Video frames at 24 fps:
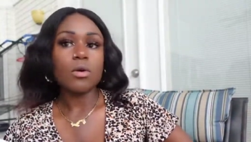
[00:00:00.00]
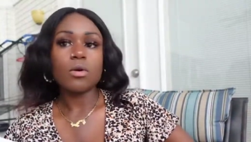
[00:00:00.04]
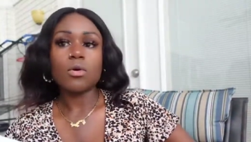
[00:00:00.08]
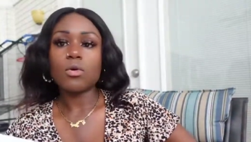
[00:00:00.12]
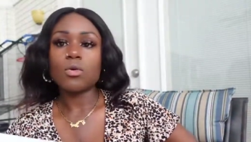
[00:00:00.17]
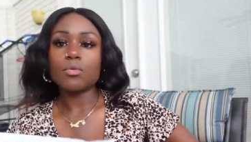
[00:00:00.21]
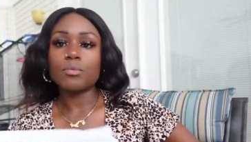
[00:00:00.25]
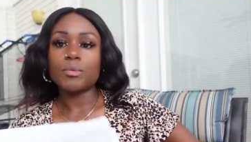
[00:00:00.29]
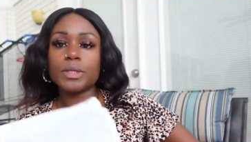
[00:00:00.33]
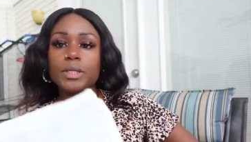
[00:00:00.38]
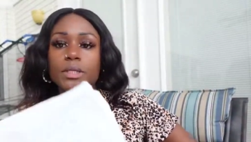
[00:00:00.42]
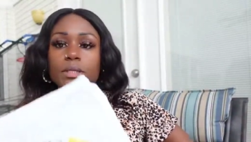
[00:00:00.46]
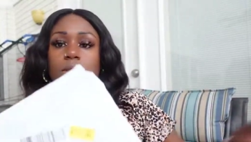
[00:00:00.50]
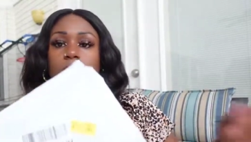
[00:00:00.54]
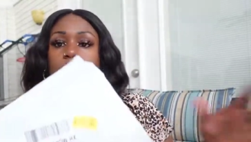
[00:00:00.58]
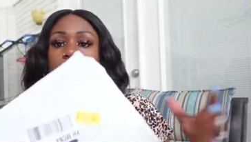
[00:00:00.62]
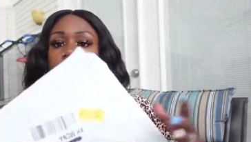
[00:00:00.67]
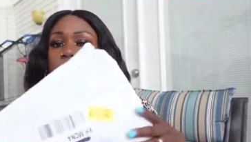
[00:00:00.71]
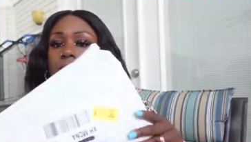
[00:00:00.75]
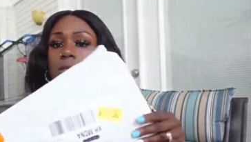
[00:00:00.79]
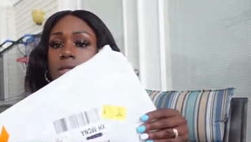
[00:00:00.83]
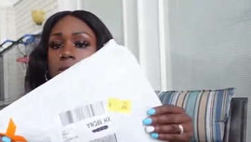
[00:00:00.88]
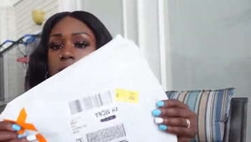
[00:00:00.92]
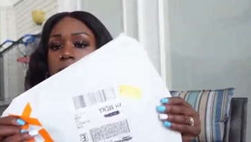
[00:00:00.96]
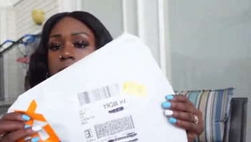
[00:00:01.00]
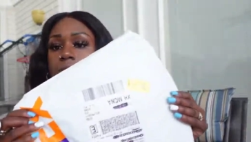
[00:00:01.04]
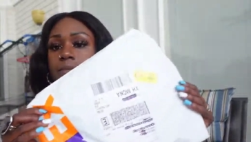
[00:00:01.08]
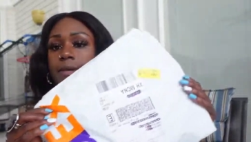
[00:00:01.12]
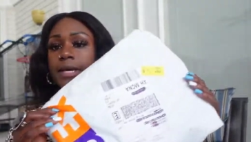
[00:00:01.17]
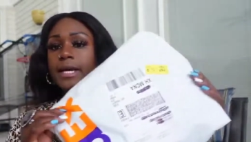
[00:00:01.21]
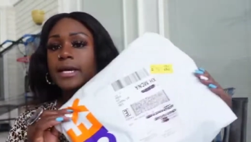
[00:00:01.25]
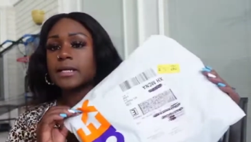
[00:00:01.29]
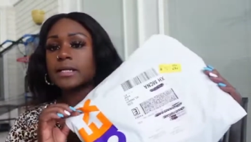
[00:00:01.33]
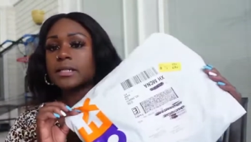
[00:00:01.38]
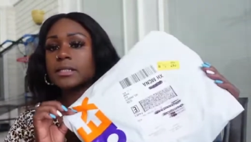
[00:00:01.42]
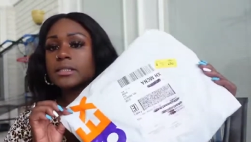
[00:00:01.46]
open this
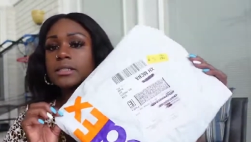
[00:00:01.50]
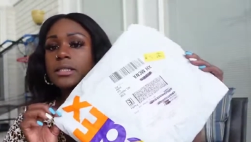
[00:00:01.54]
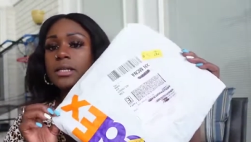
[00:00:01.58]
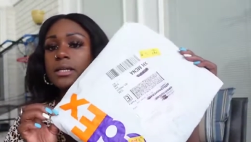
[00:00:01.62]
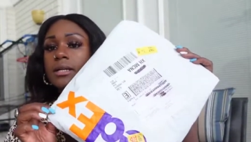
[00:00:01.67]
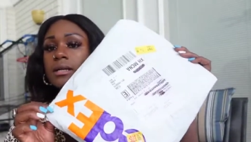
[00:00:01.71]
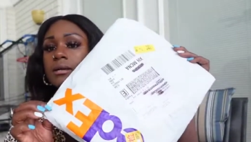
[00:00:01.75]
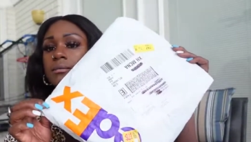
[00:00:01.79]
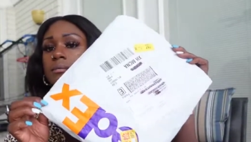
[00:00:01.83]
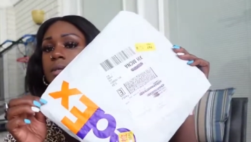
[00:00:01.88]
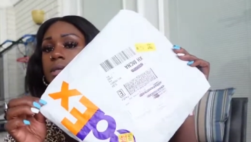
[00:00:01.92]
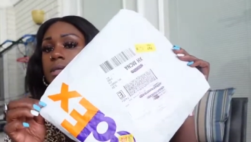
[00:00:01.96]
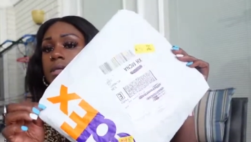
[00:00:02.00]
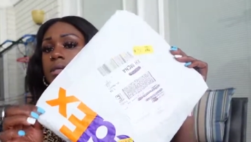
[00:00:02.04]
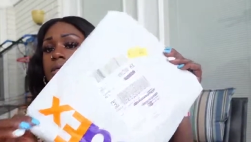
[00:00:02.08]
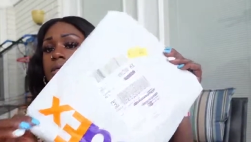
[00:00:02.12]
package up.